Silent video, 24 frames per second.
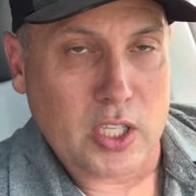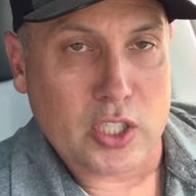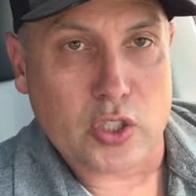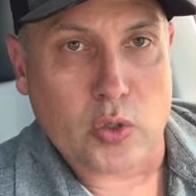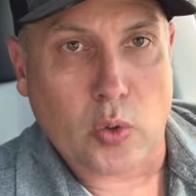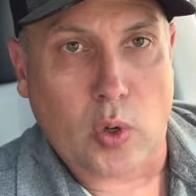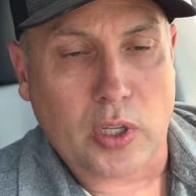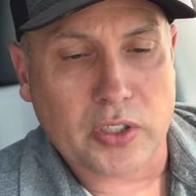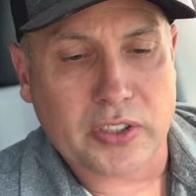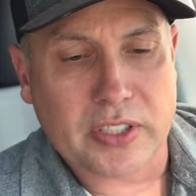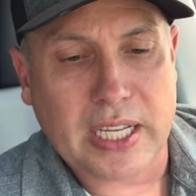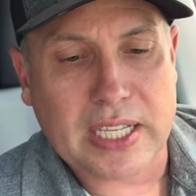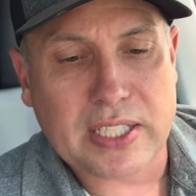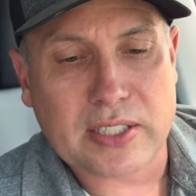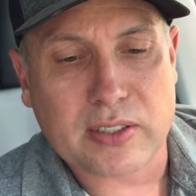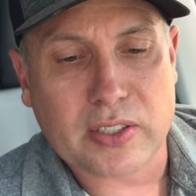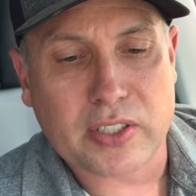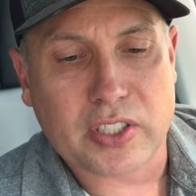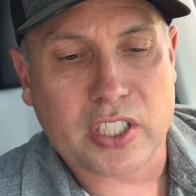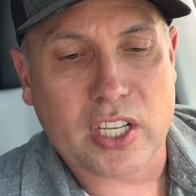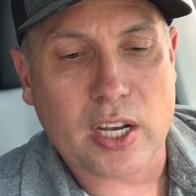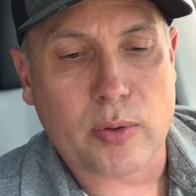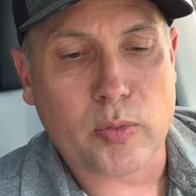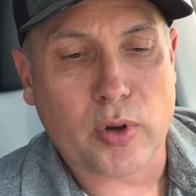So all
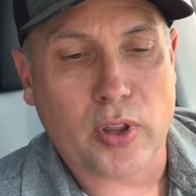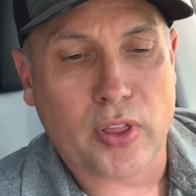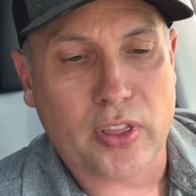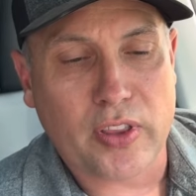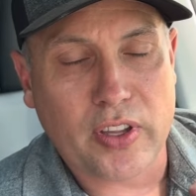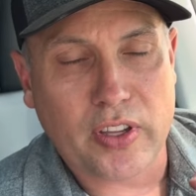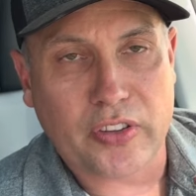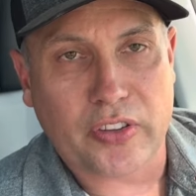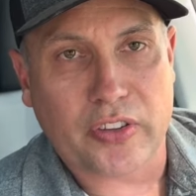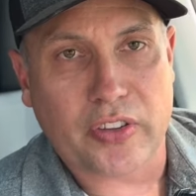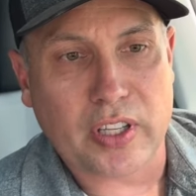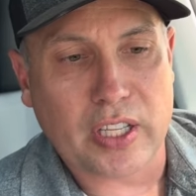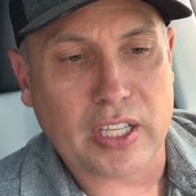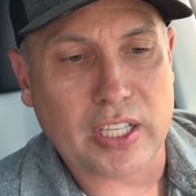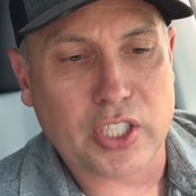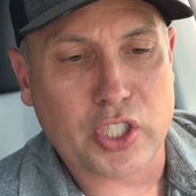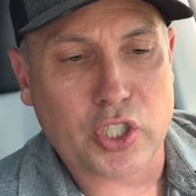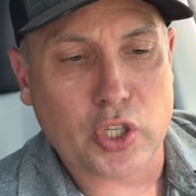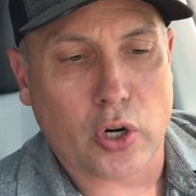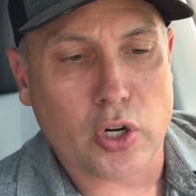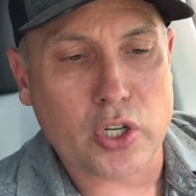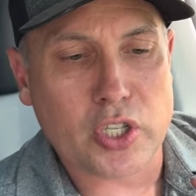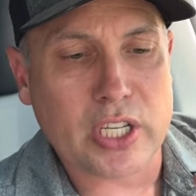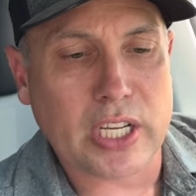Teslas come with this
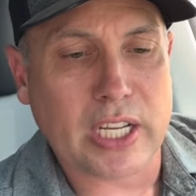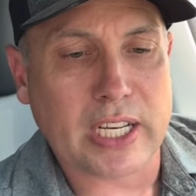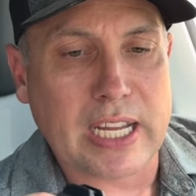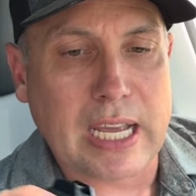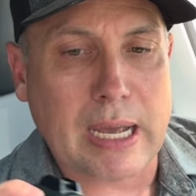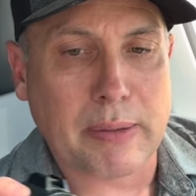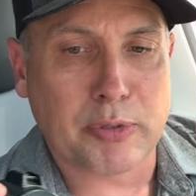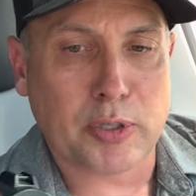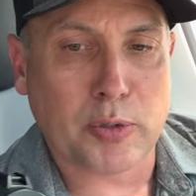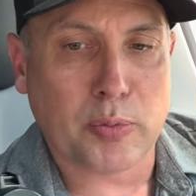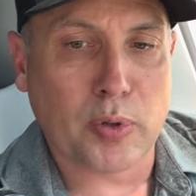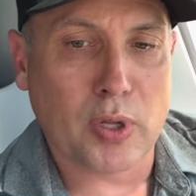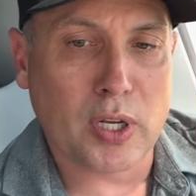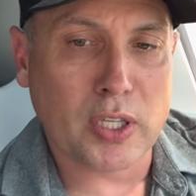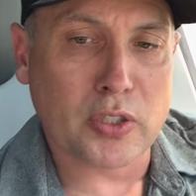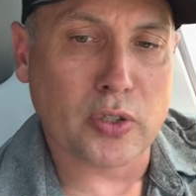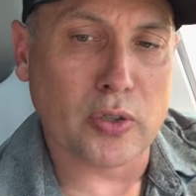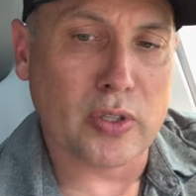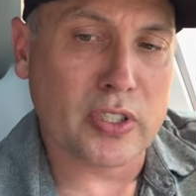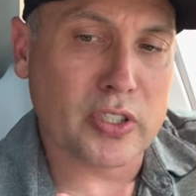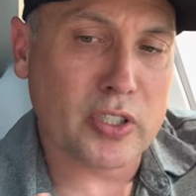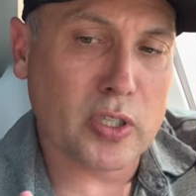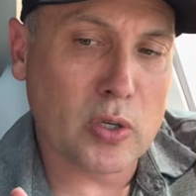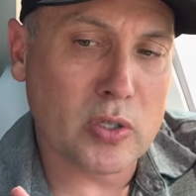charging adapter plug. So
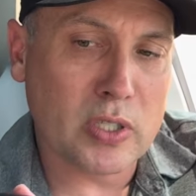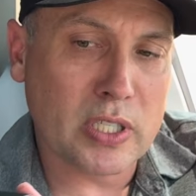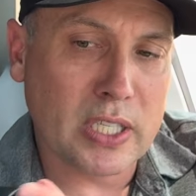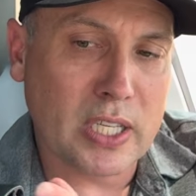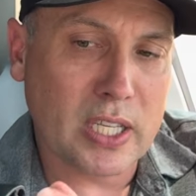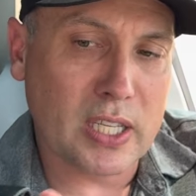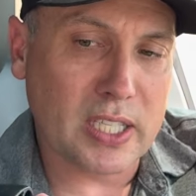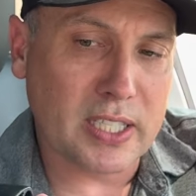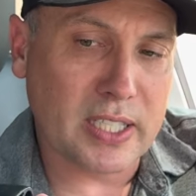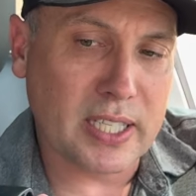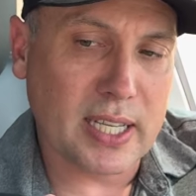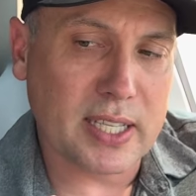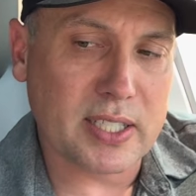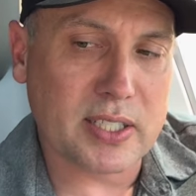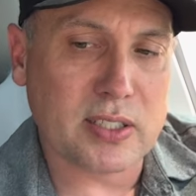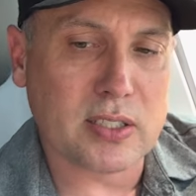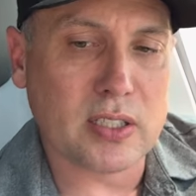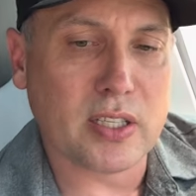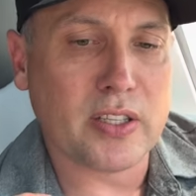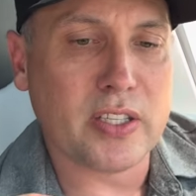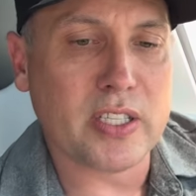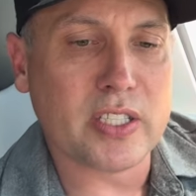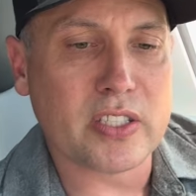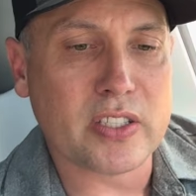this goes into the
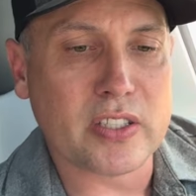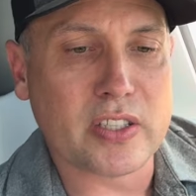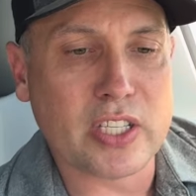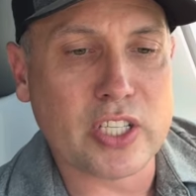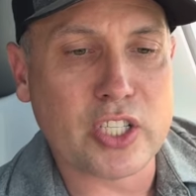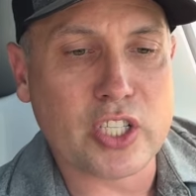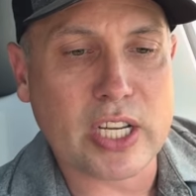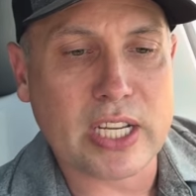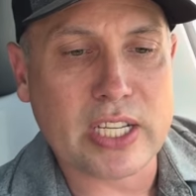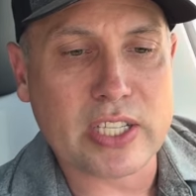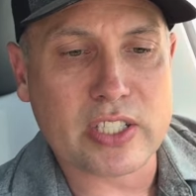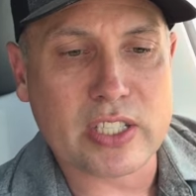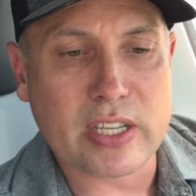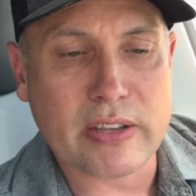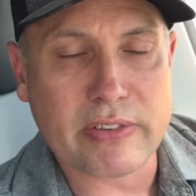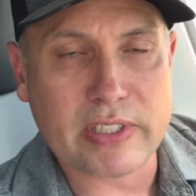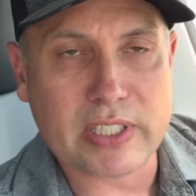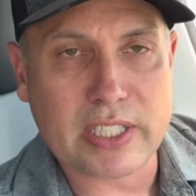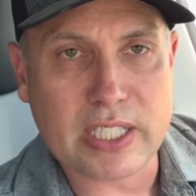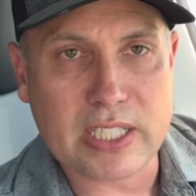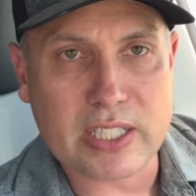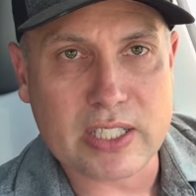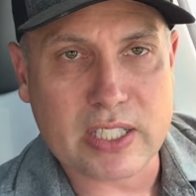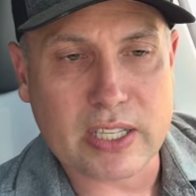Tesla. This is the
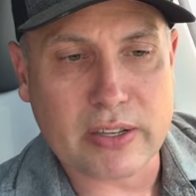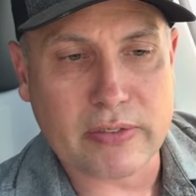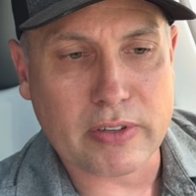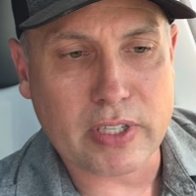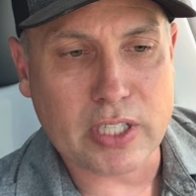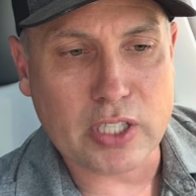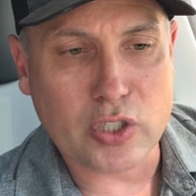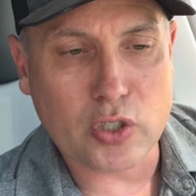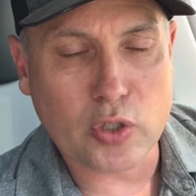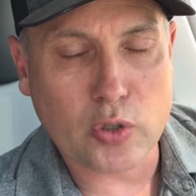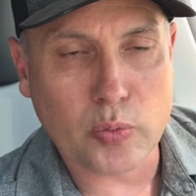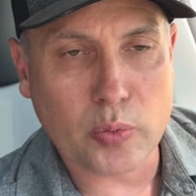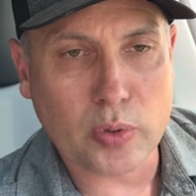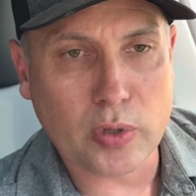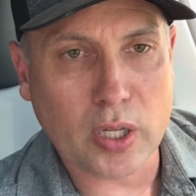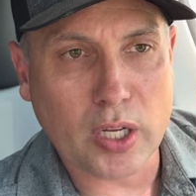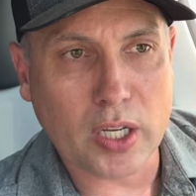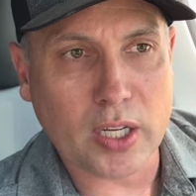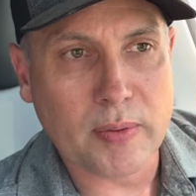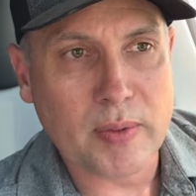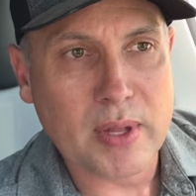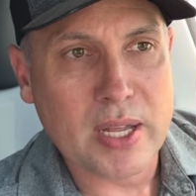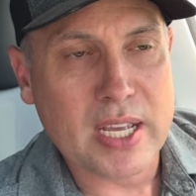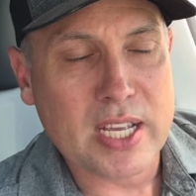J1772
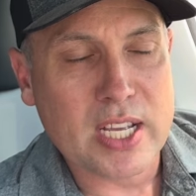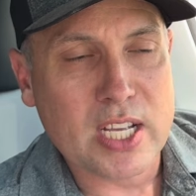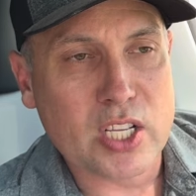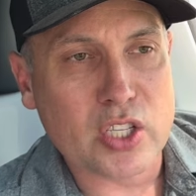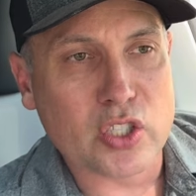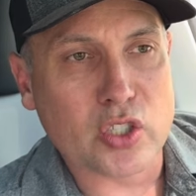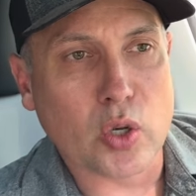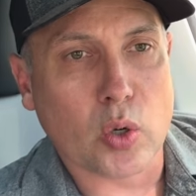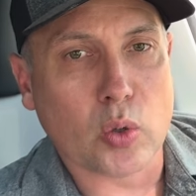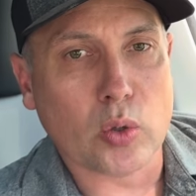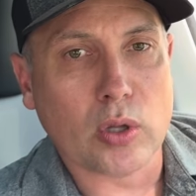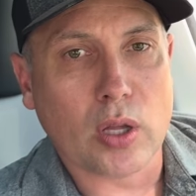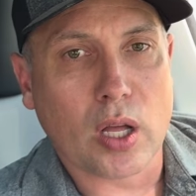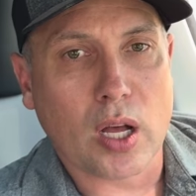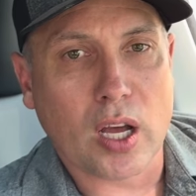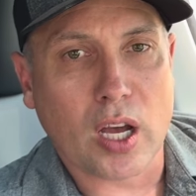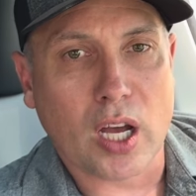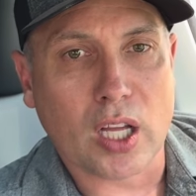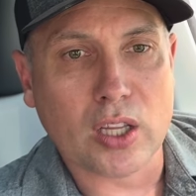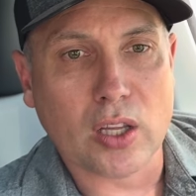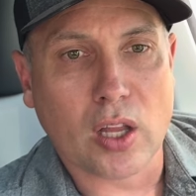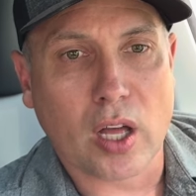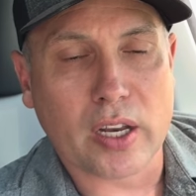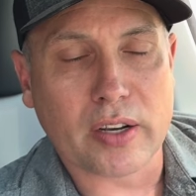plug. So
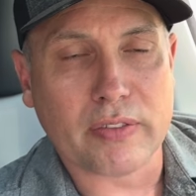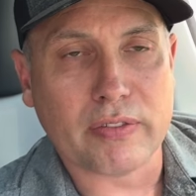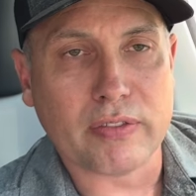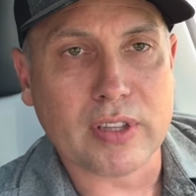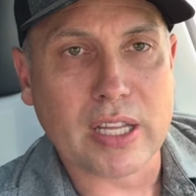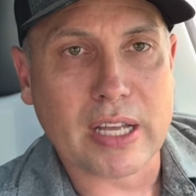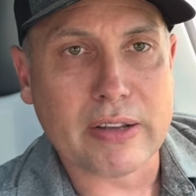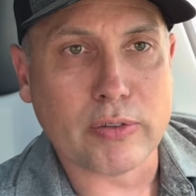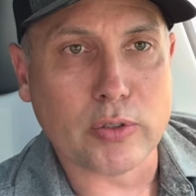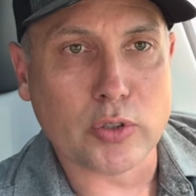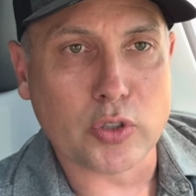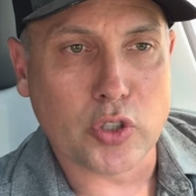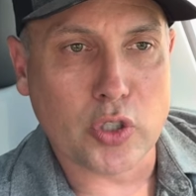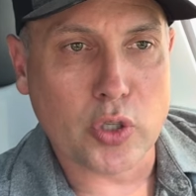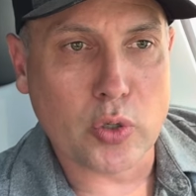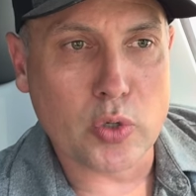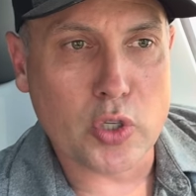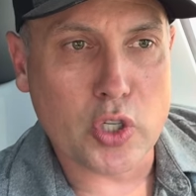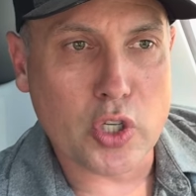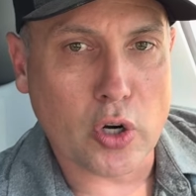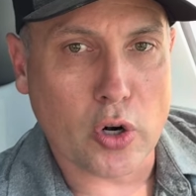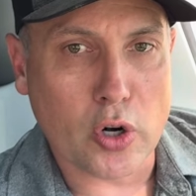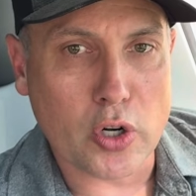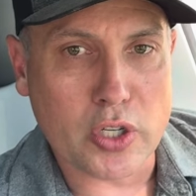a lot of level 2
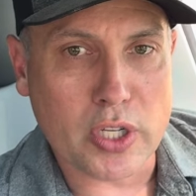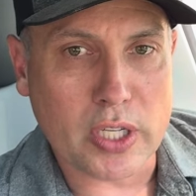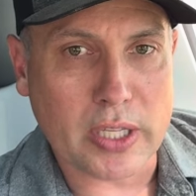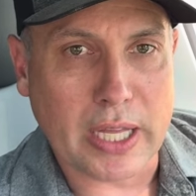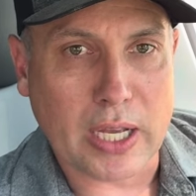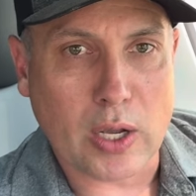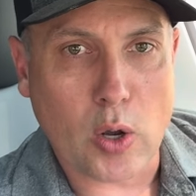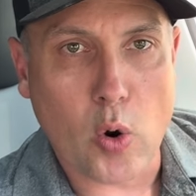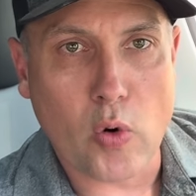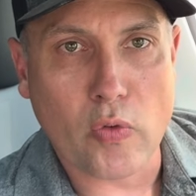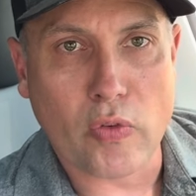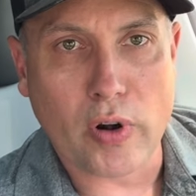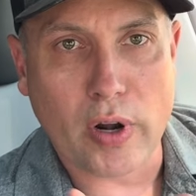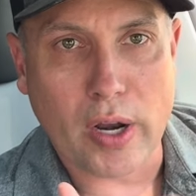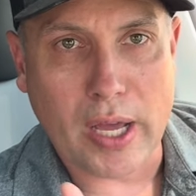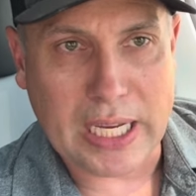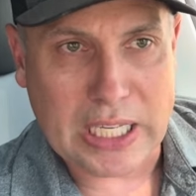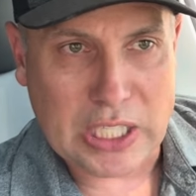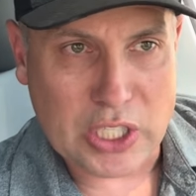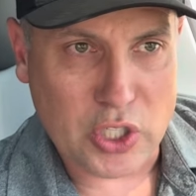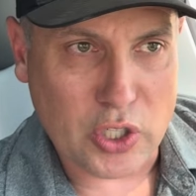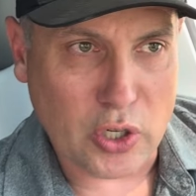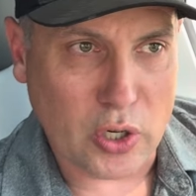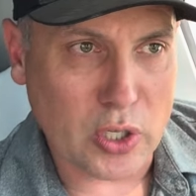charging, like
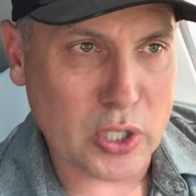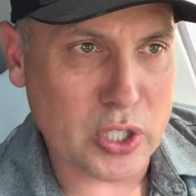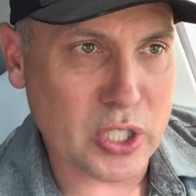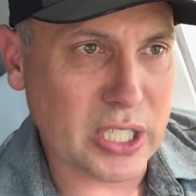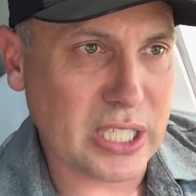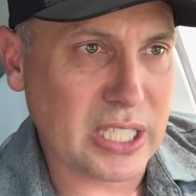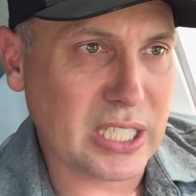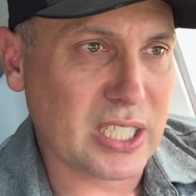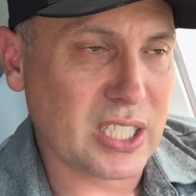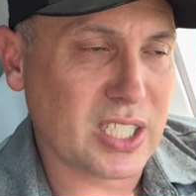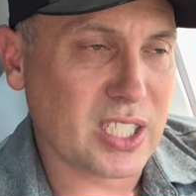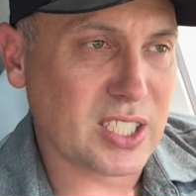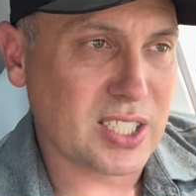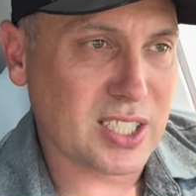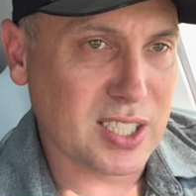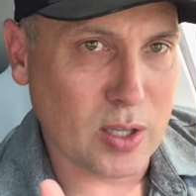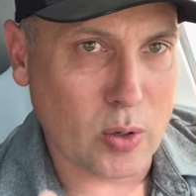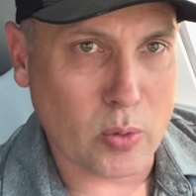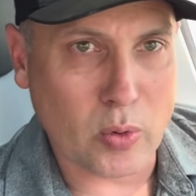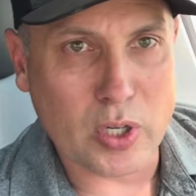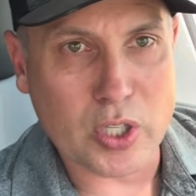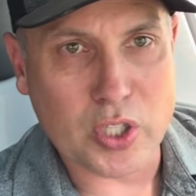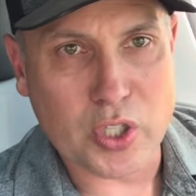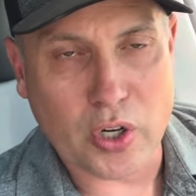overnight charging,
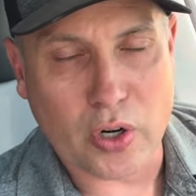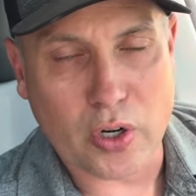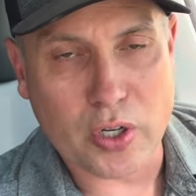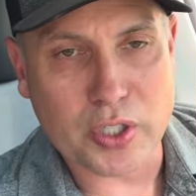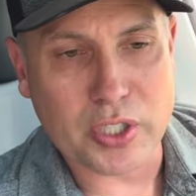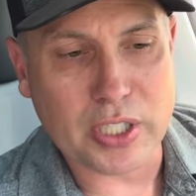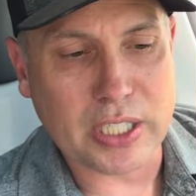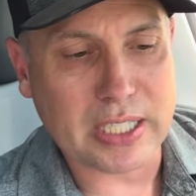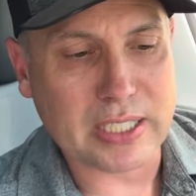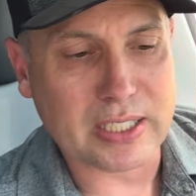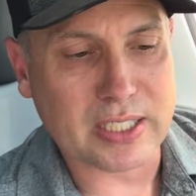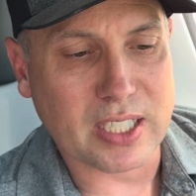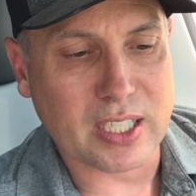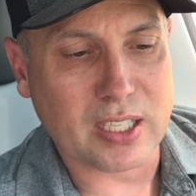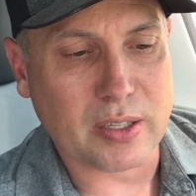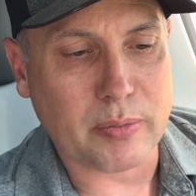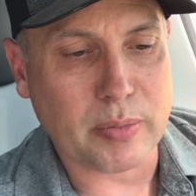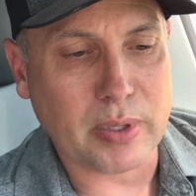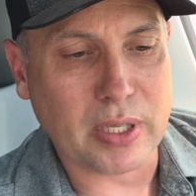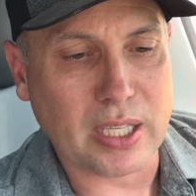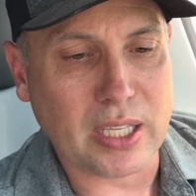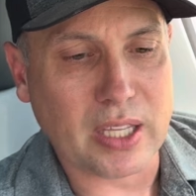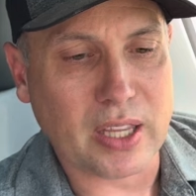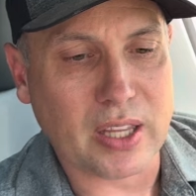slower charging, is going to
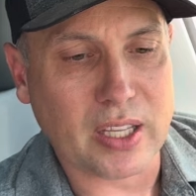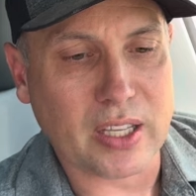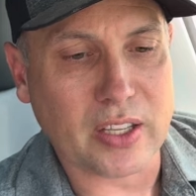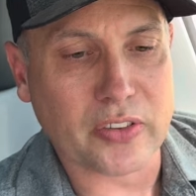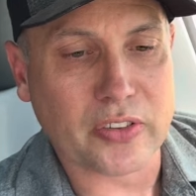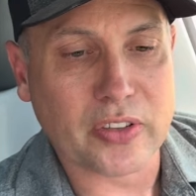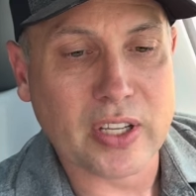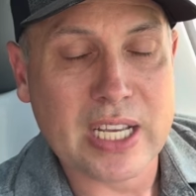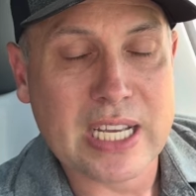be this.